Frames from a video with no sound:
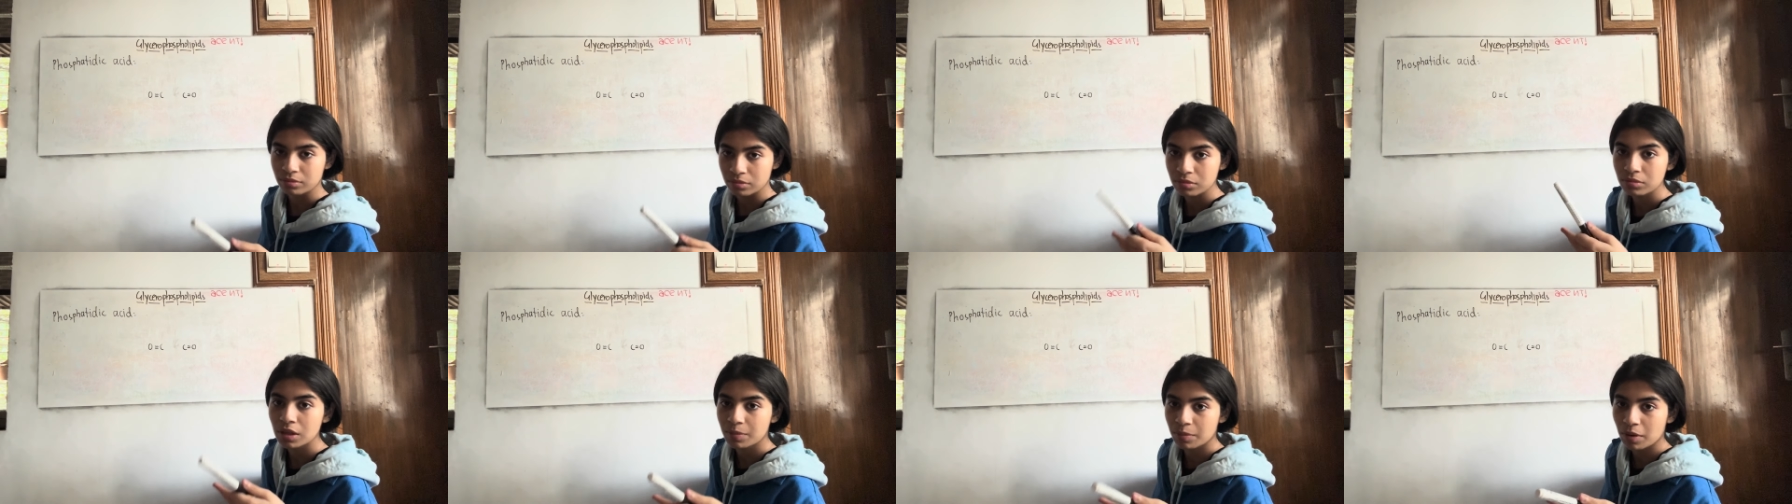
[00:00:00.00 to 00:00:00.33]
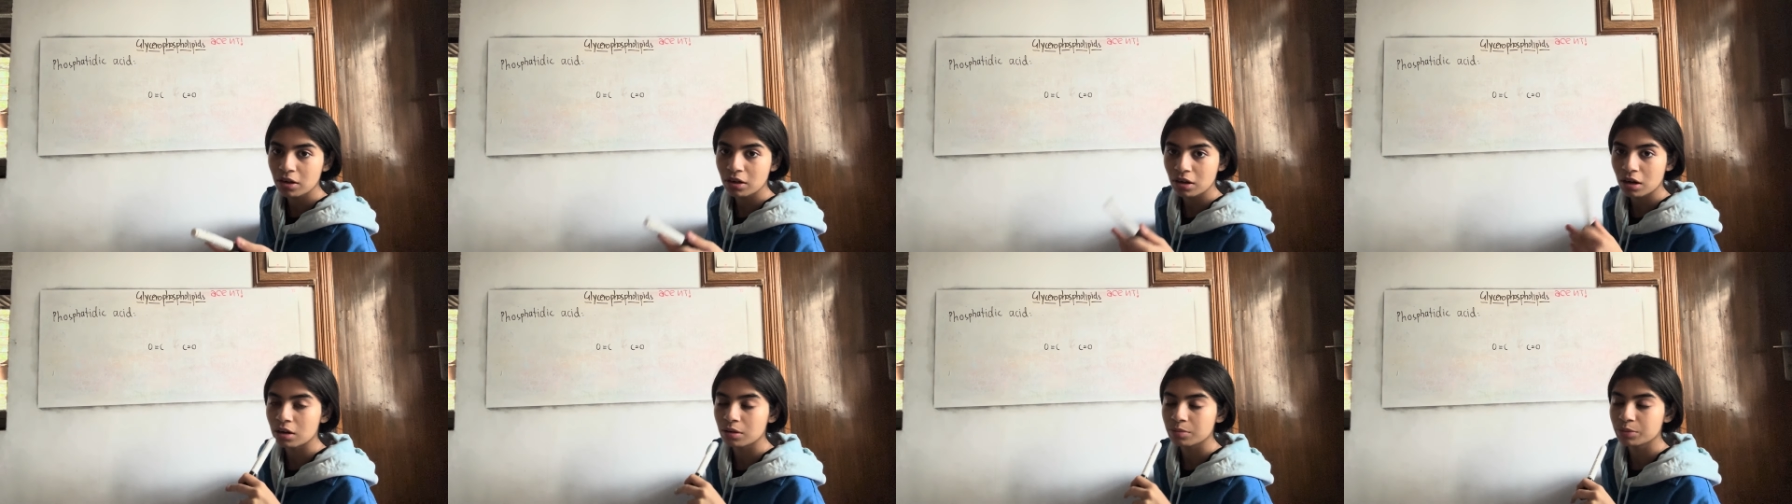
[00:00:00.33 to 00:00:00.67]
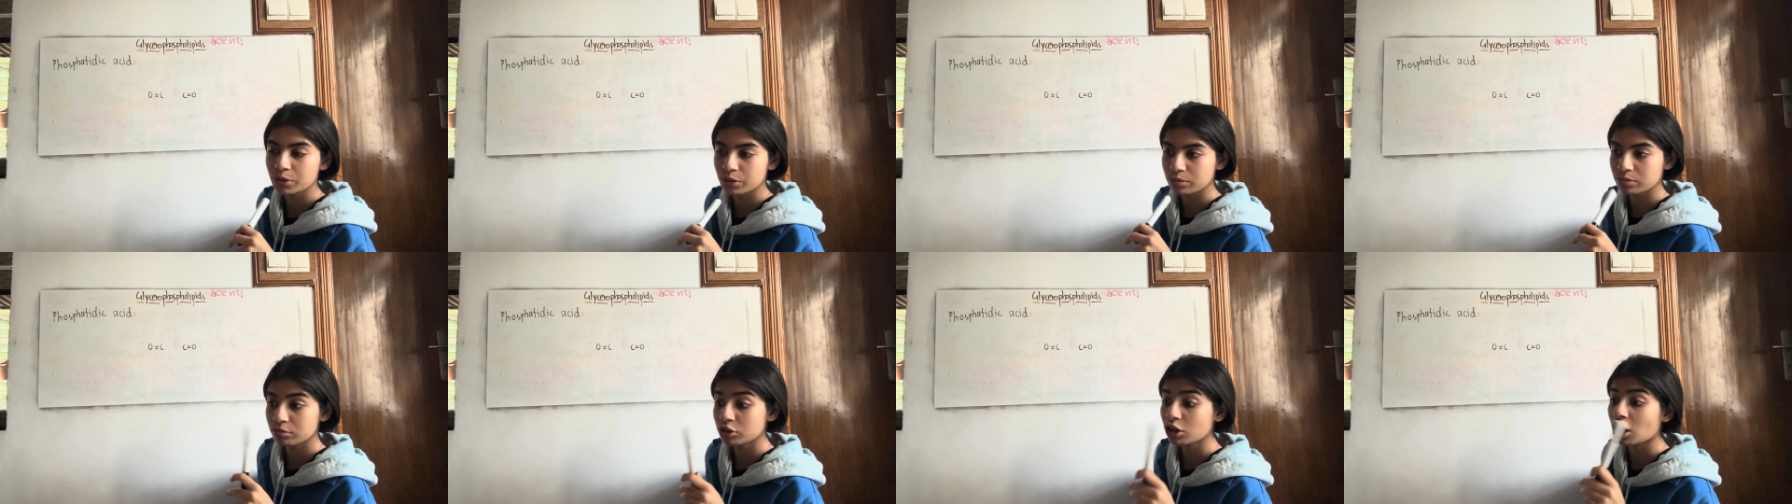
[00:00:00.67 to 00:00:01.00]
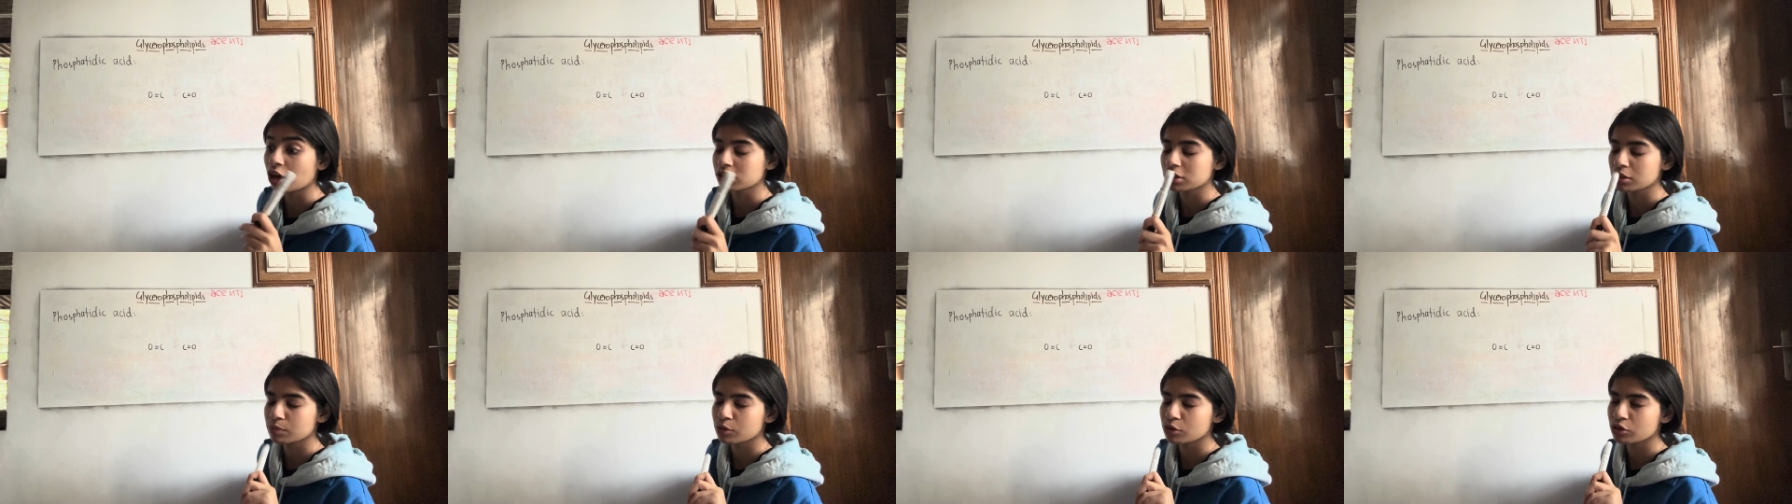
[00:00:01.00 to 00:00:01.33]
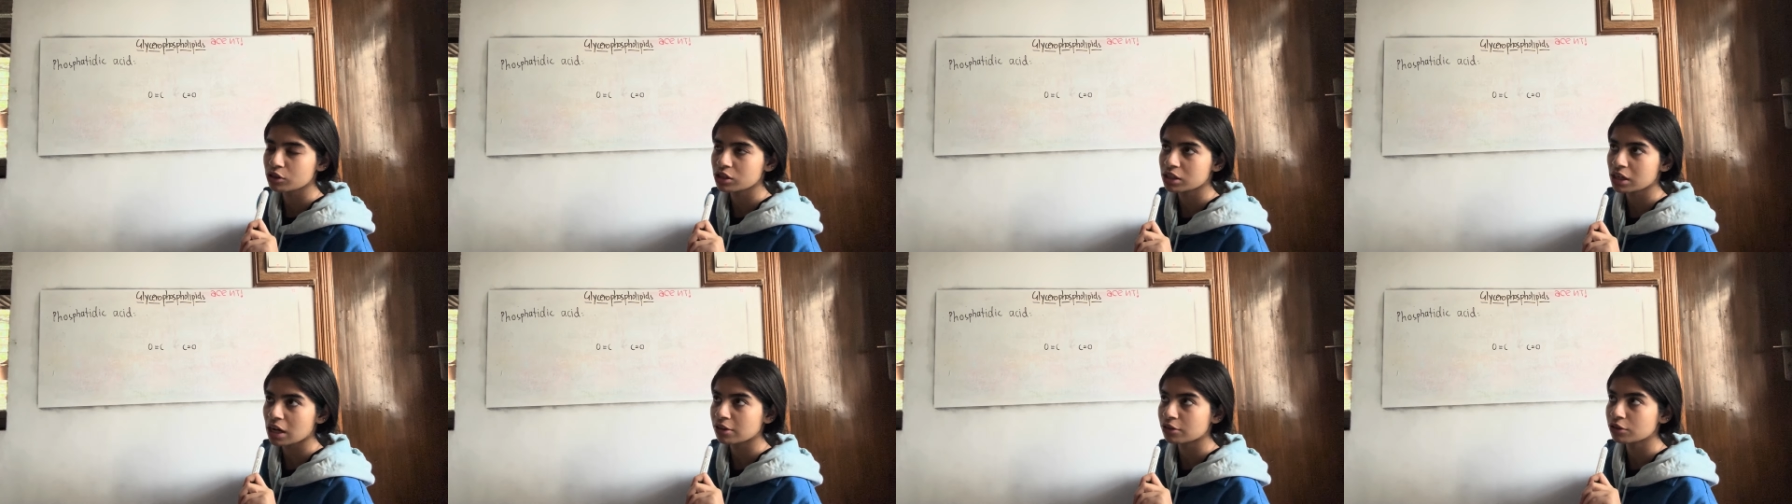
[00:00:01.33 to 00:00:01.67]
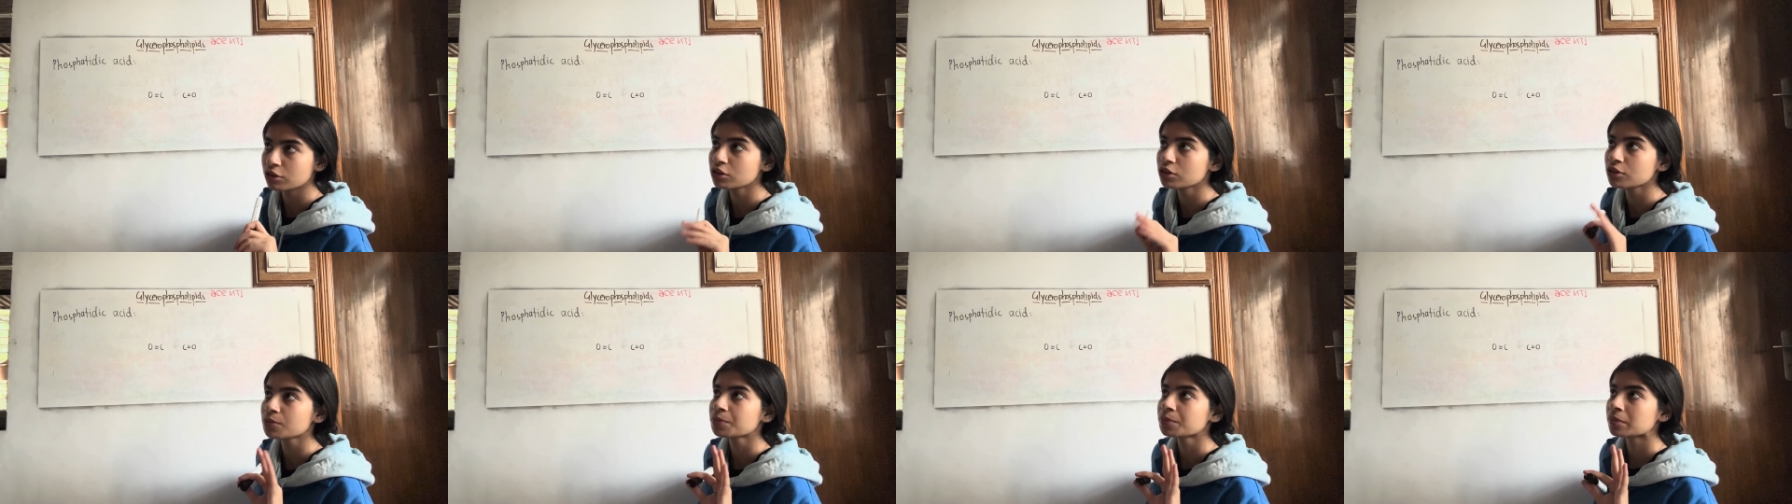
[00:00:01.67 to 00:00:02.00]
among our toxic beauty
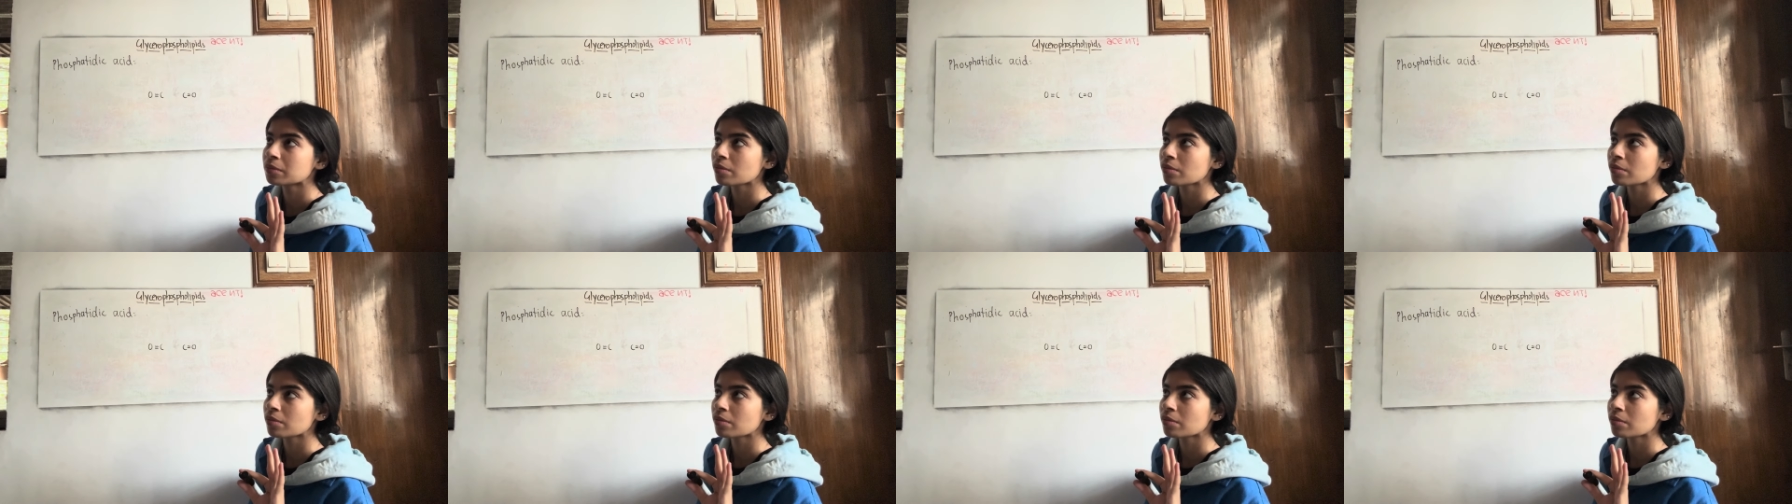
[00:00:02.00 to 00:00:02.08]
standards.